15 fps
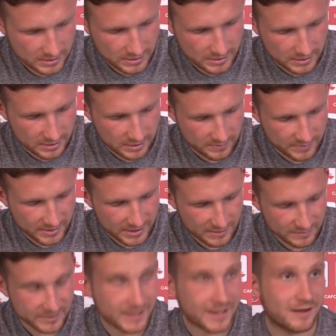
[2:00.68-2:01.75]
Um,
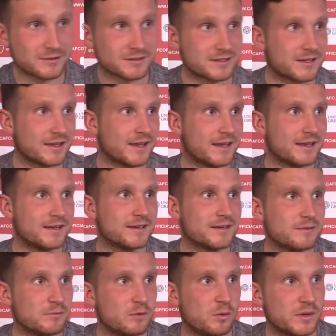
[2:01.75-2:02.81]
how many hours a day?
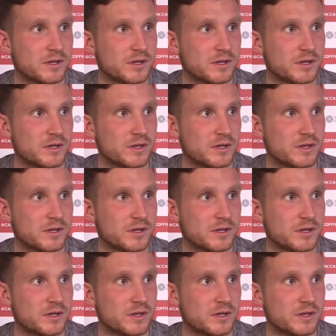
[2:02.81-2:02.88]
Well,